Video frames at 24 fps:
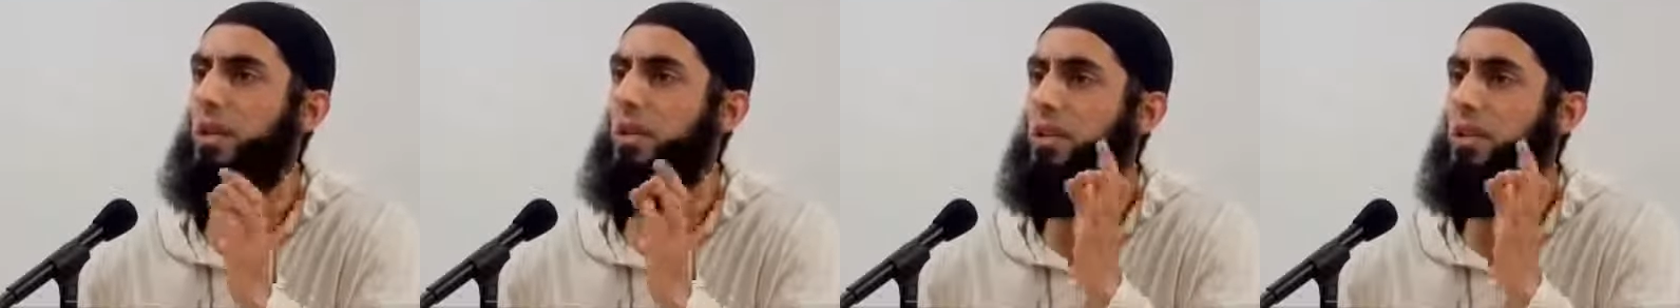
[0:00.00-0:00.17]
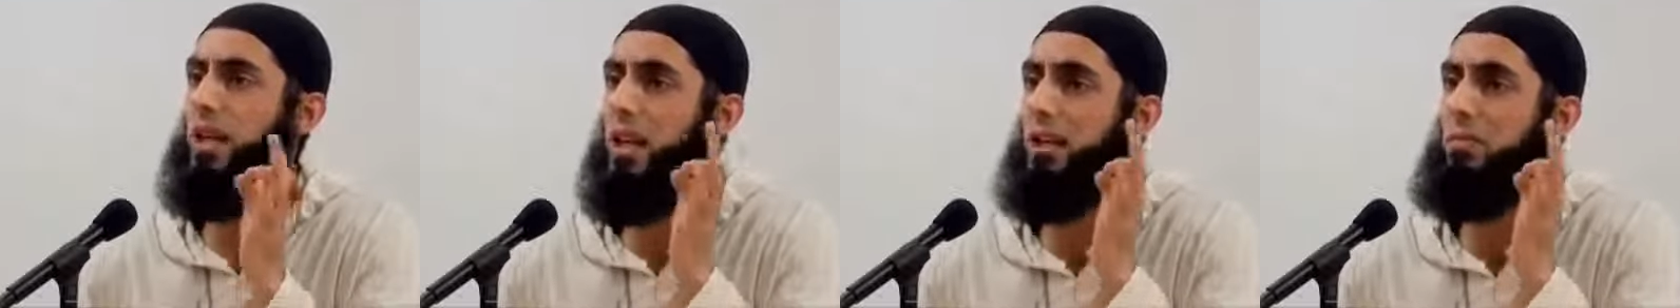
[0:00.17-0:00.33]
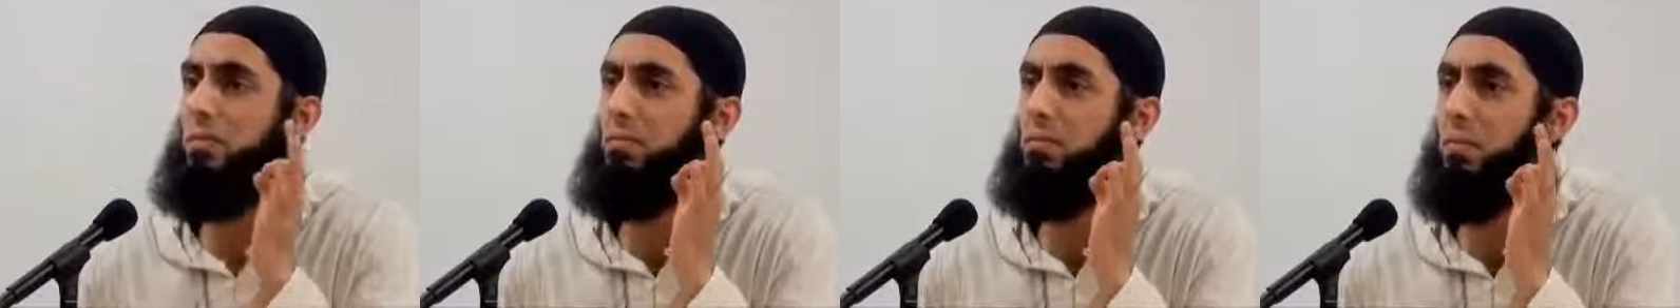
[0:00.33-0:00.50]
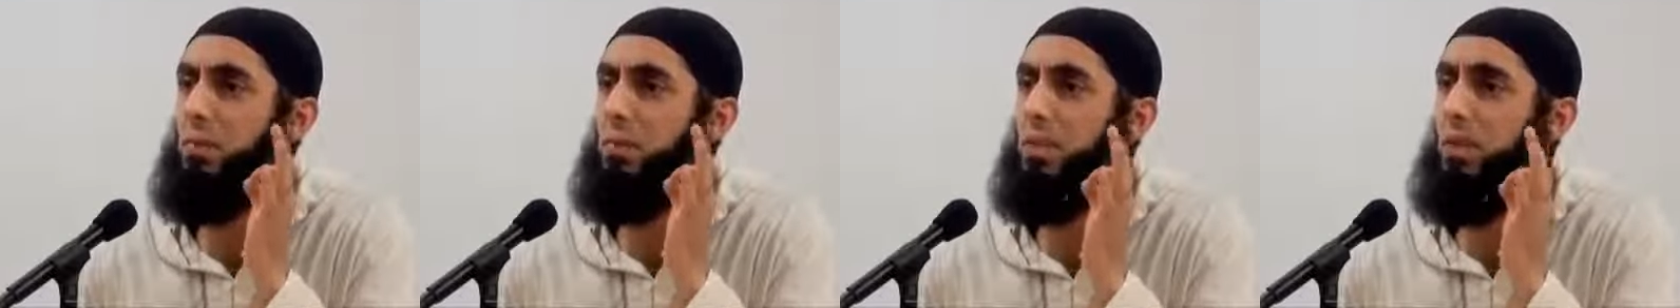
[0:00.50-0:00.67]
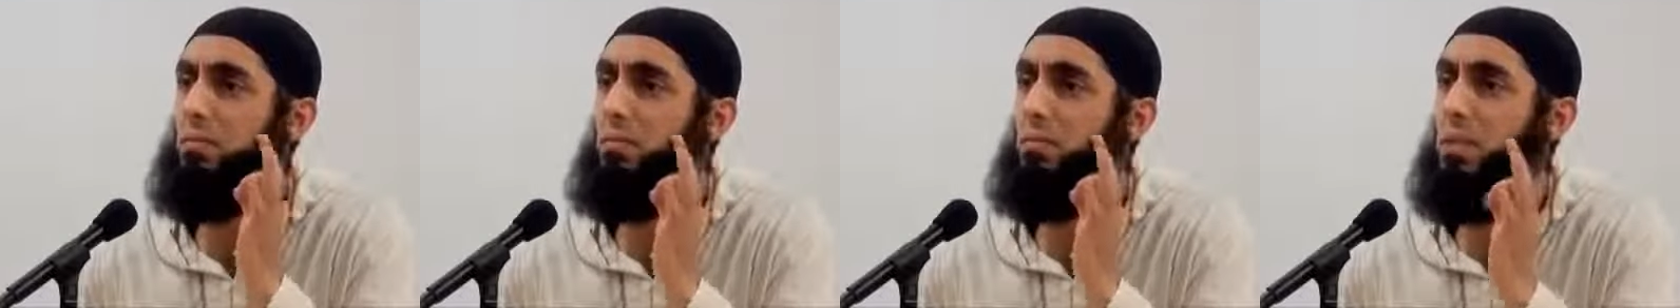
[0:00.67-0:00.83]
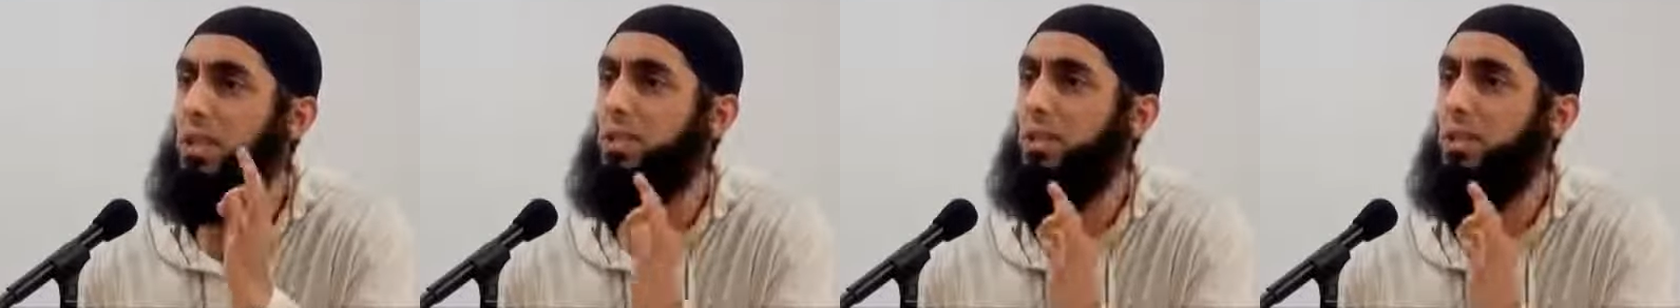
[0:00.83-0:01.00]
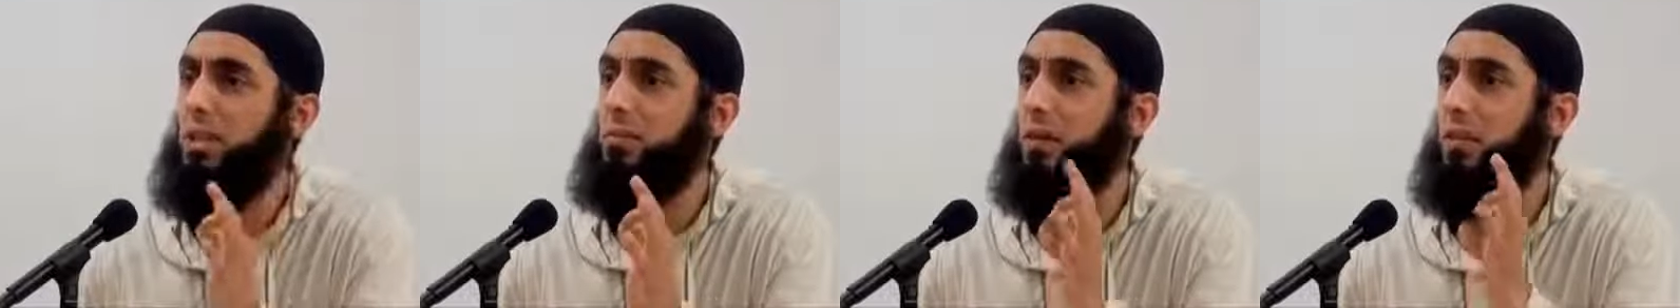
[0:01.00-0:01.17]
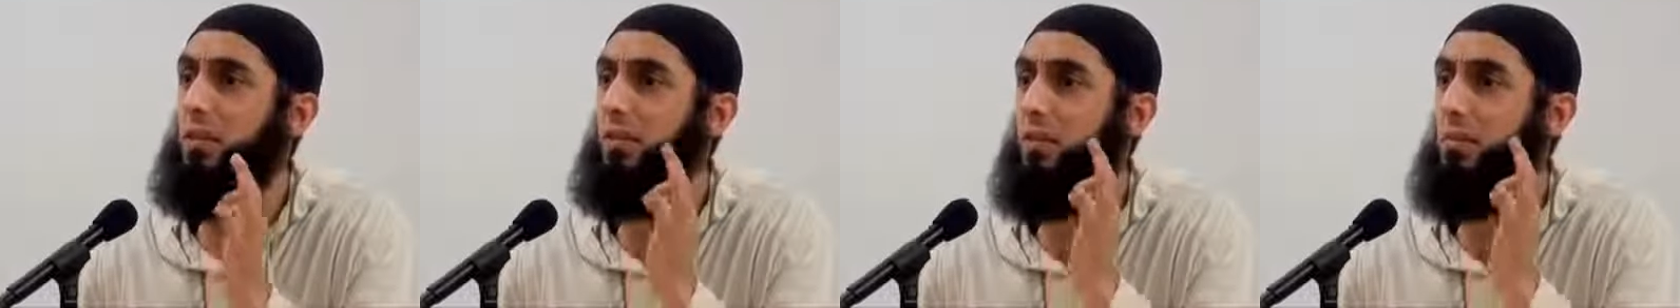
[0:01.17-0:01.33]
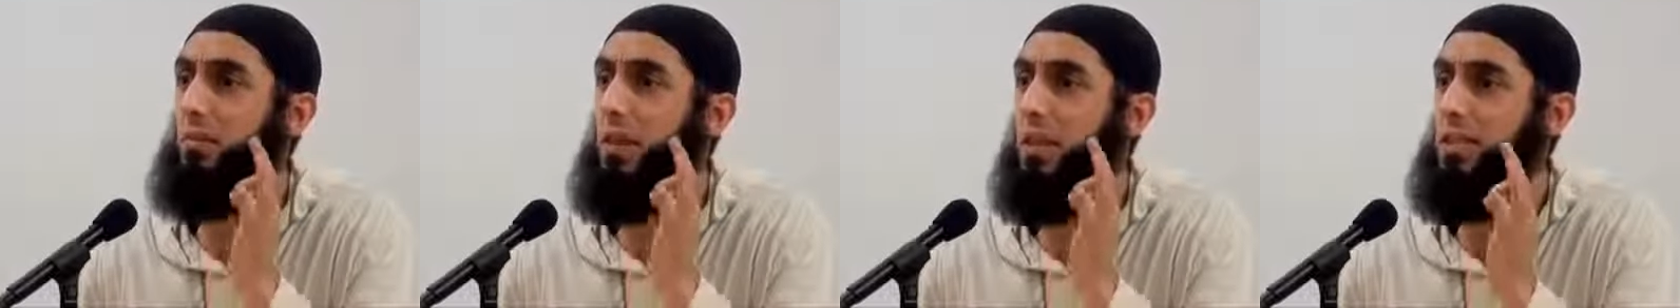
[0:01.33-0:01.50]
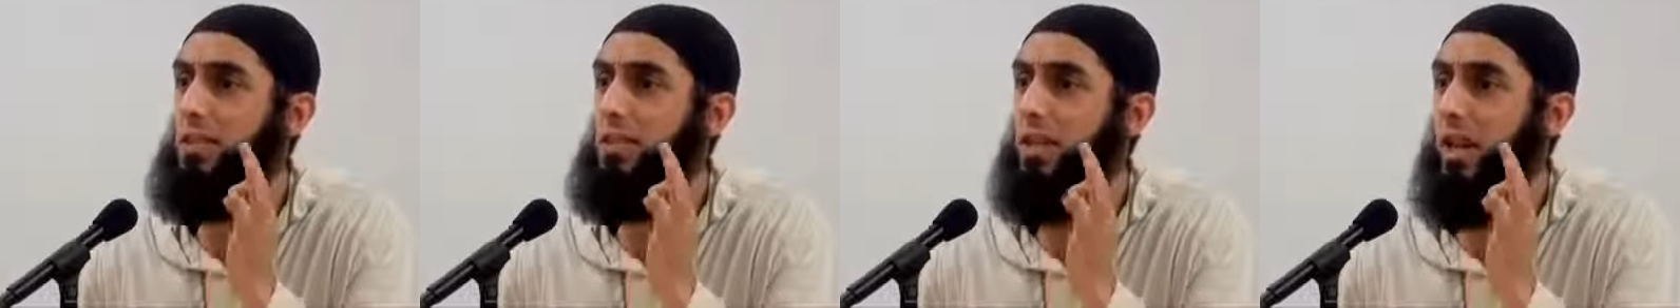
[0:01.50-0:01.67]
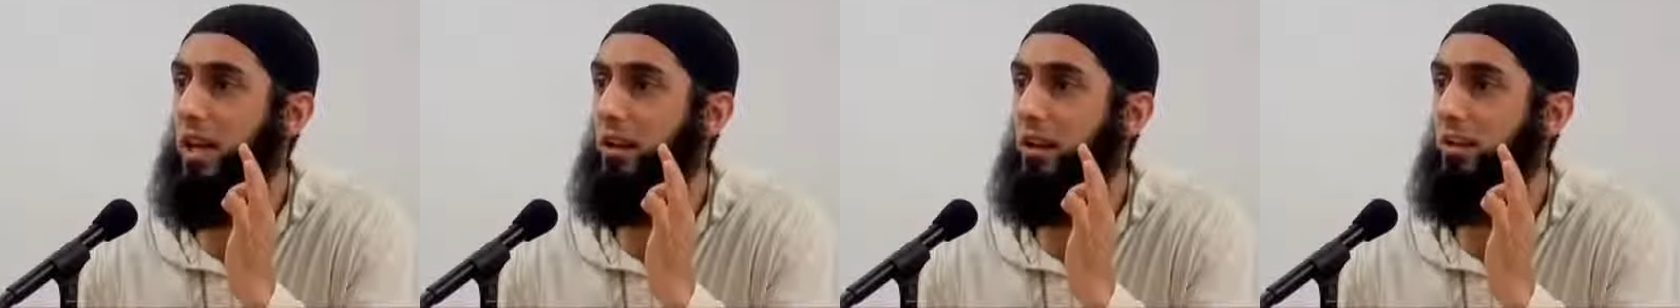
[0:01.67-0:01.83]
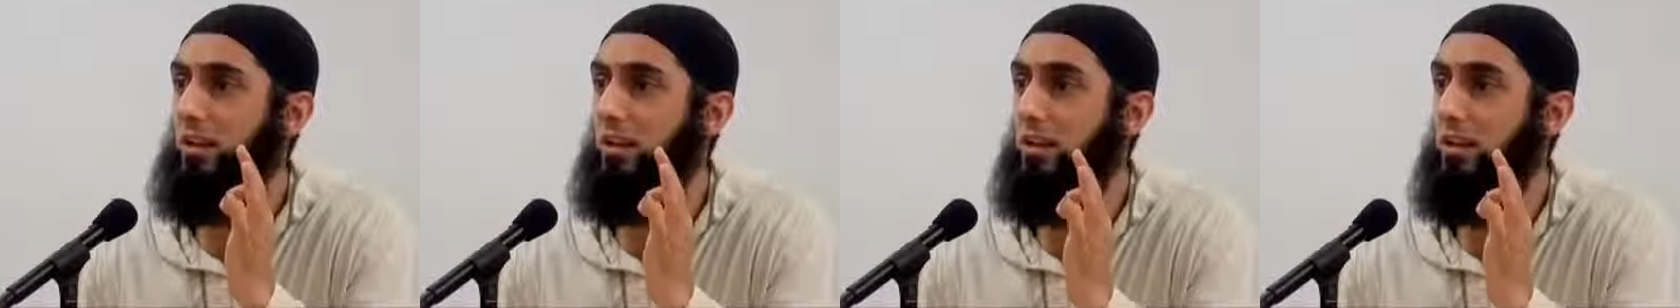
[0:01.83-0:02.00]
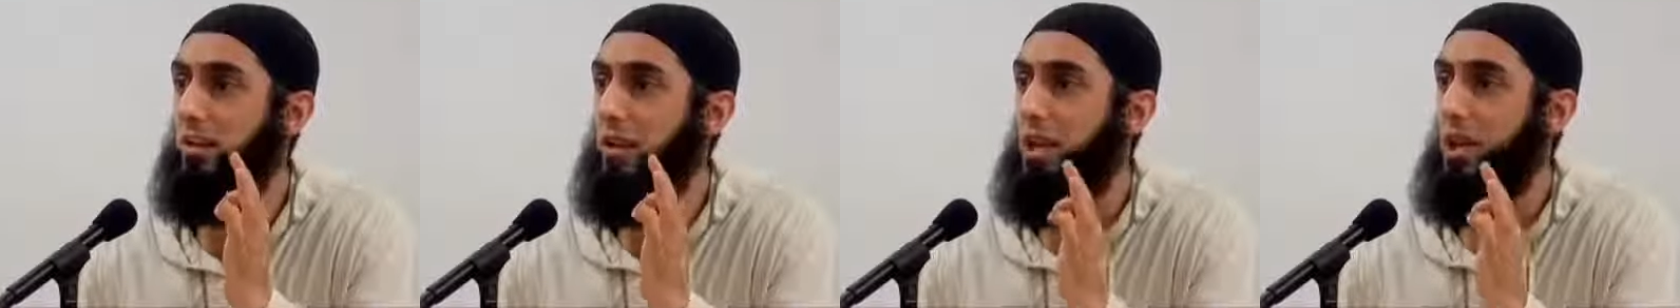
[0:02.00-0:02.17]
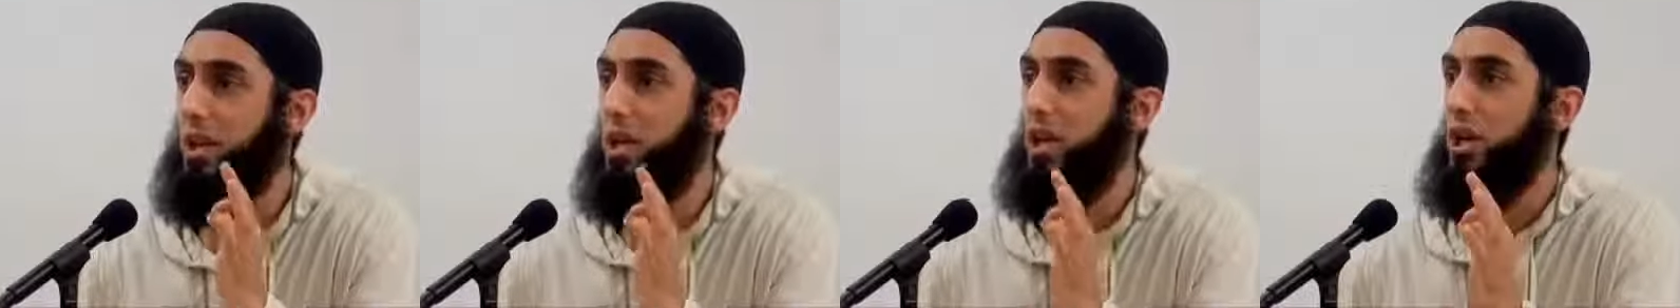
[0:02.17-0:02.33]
it impermissible for myself